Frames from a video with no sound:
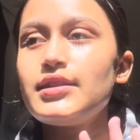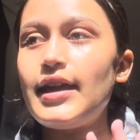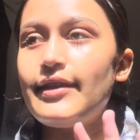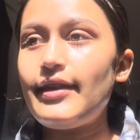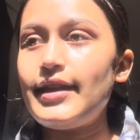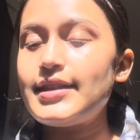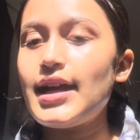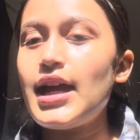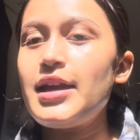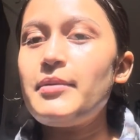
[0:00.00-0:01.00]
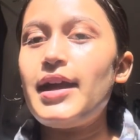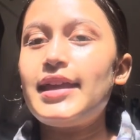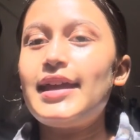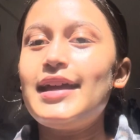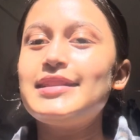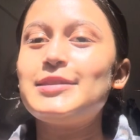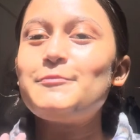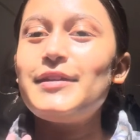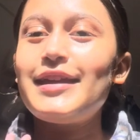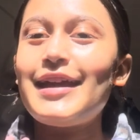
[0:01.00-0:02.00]
at that time I can't
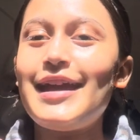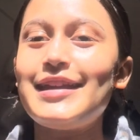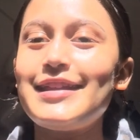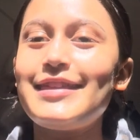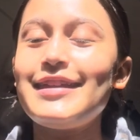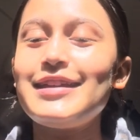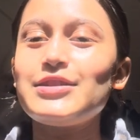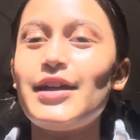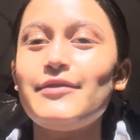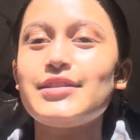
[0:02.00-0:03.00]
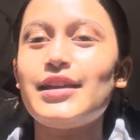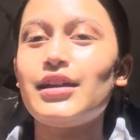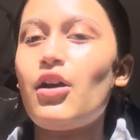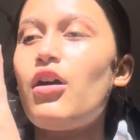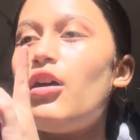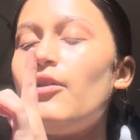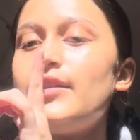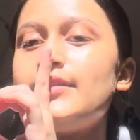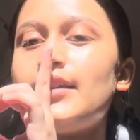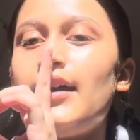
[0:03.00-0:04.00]
speak anything, so I was like
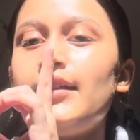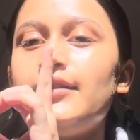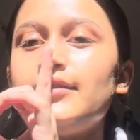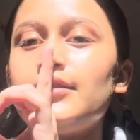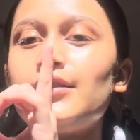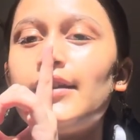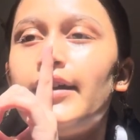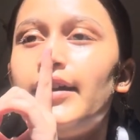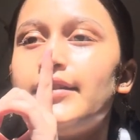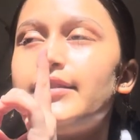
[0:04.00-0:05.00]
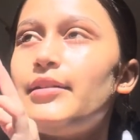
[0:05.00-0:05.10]
always silent in the class.